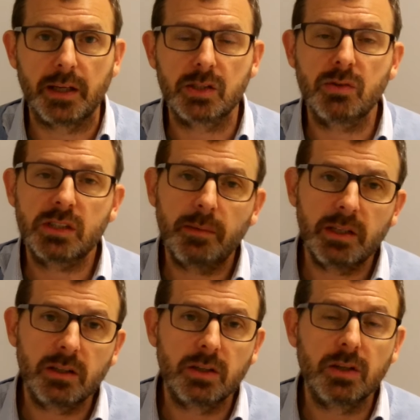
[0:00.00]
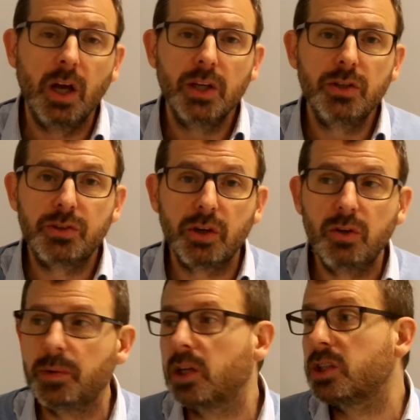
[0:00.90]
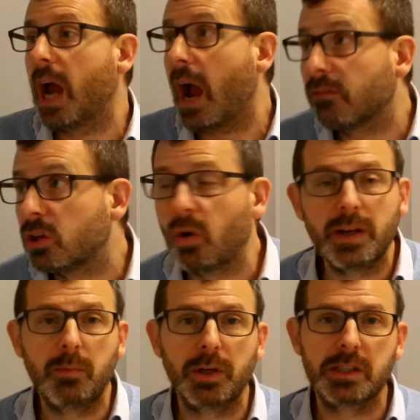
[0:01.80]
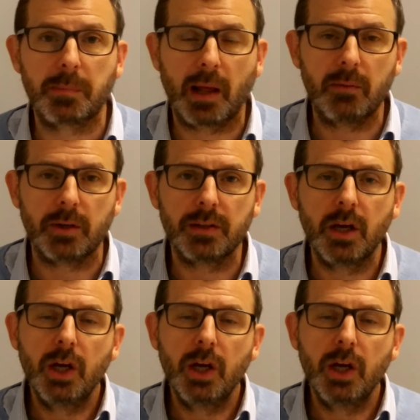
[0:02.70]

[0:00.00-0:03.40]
It's not something you do because you haven't got anybody to play with.